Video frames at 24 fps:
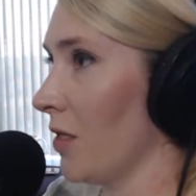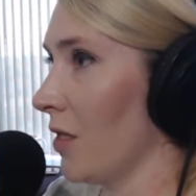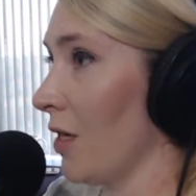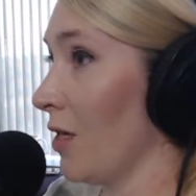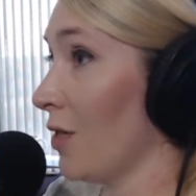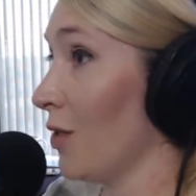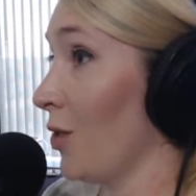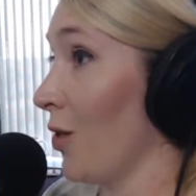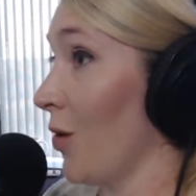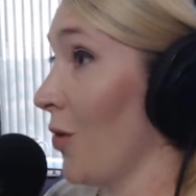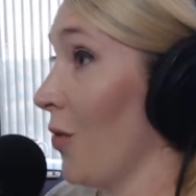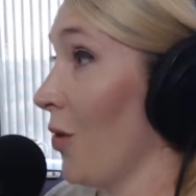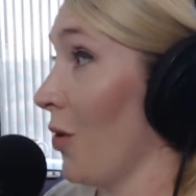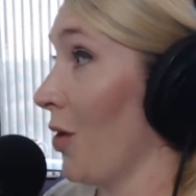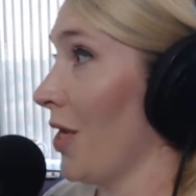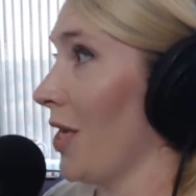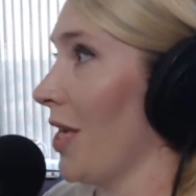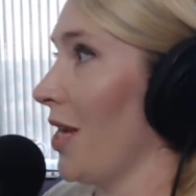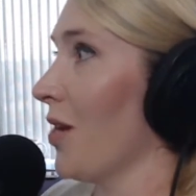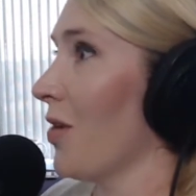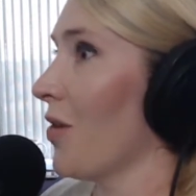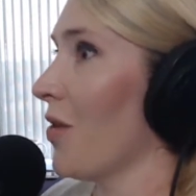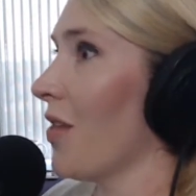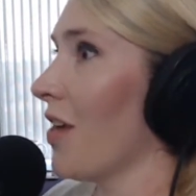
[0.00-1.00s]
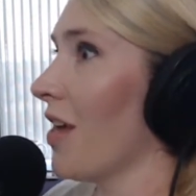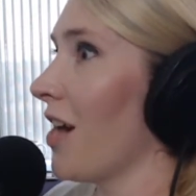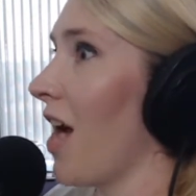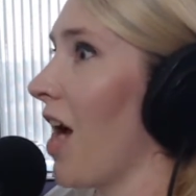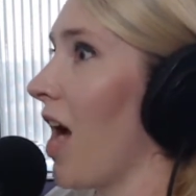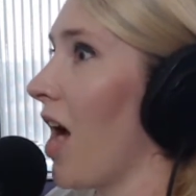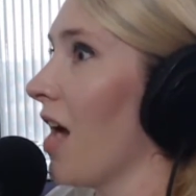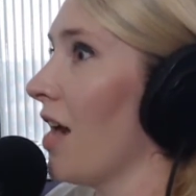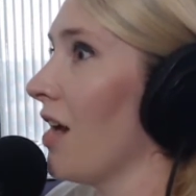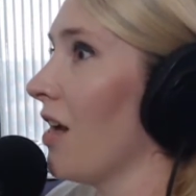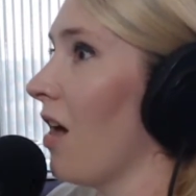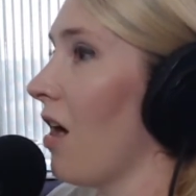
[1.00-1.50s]
And Good. So the year that
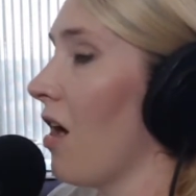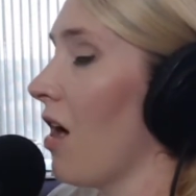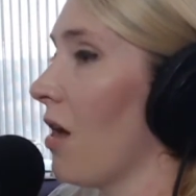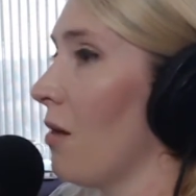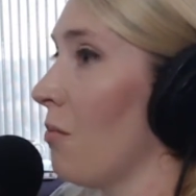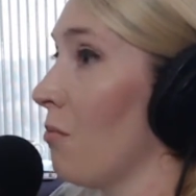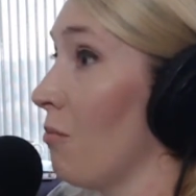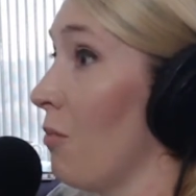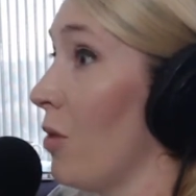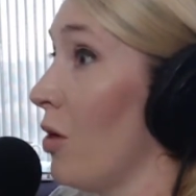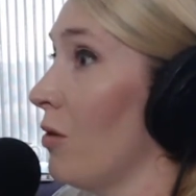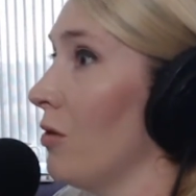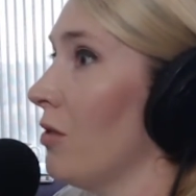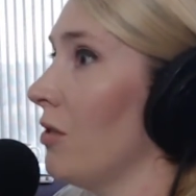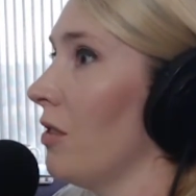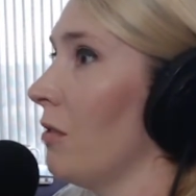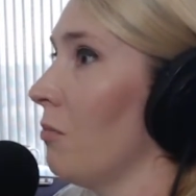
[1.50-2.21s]
I got most